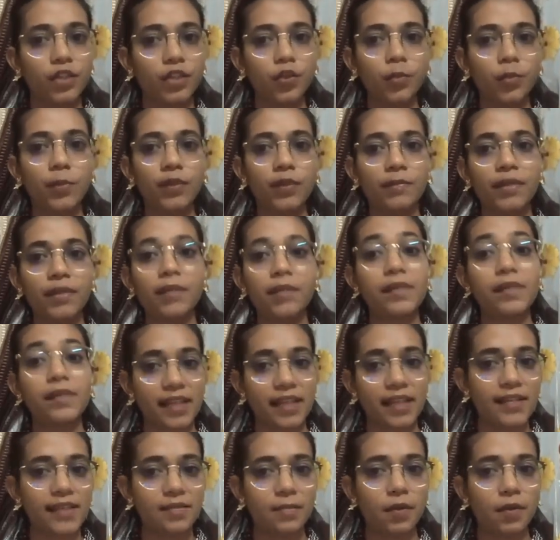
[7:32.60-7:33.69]
To be a bit
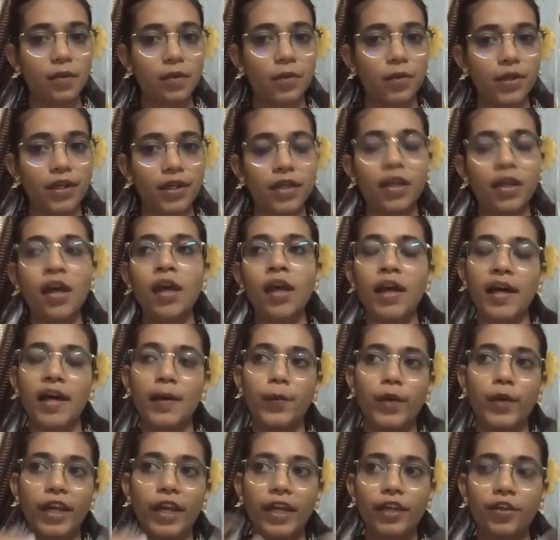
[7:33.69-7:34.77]
precise about it, I
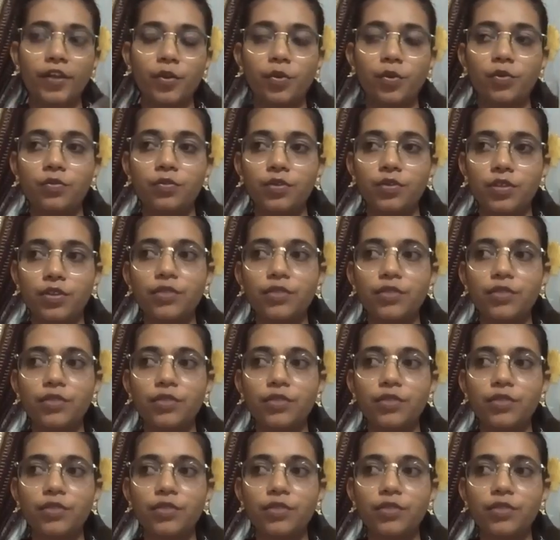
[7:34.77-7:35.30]
would like to